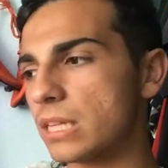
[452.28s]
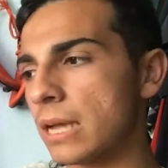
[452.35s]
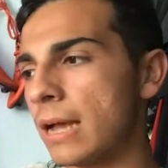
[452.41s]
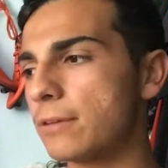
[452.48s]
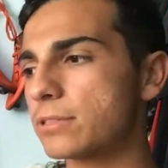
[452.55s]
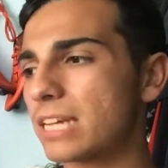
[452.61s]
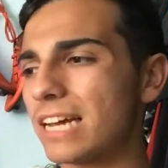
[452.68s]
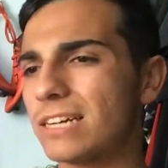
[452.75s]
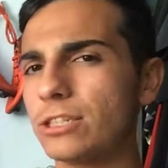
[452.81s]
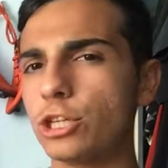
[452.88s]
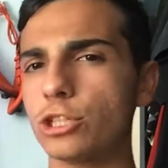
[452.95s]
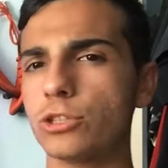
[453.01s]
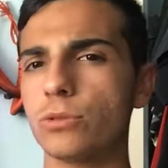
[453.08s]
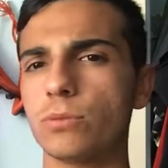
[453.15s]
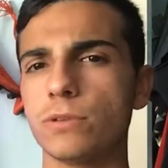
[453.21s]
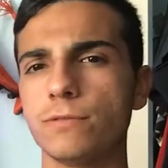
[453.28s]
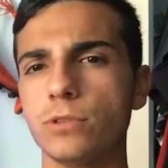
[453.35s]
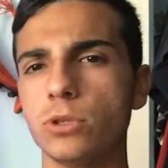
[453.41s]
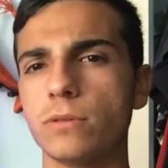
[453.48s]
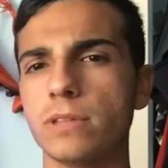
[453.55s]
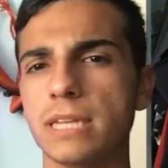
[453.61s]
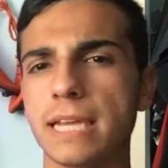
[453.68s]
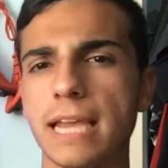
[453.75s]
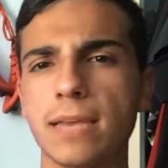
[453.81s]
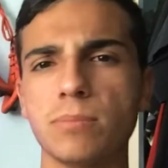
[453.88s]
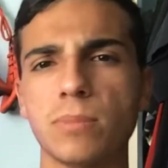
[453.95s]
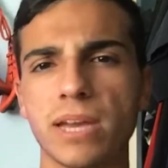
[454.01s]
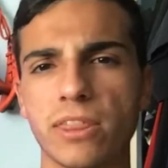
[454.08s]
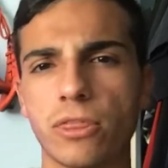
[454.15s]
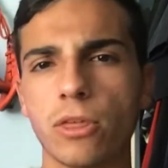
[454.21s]
that was kind of just the review of the game,
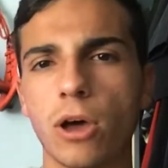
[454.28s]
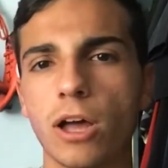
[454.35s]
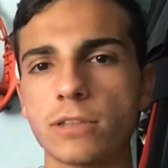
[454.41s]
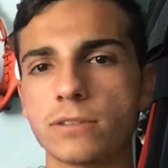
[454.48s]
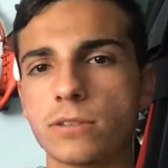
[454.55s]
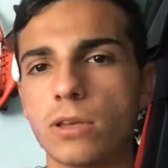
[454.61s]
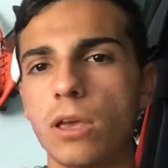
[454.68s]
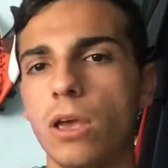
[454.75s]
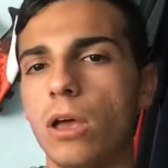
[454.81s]
my thoughts.